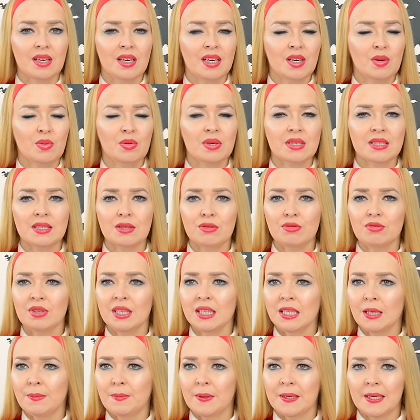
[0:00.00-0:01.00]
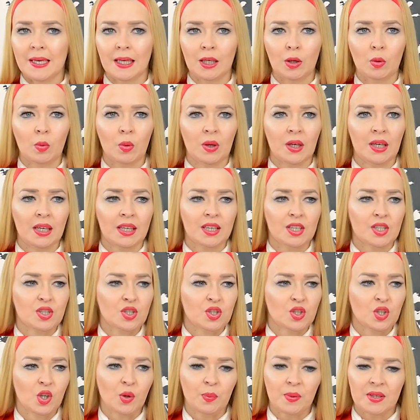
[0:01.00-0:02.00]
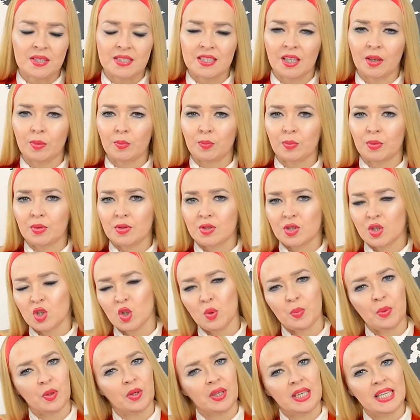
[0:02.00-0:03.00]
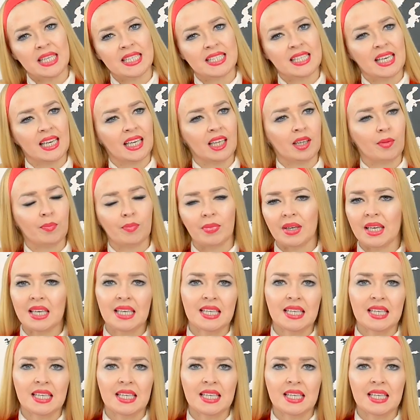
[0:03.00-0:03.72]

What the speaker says: it was a really banal one, super simple, super easy,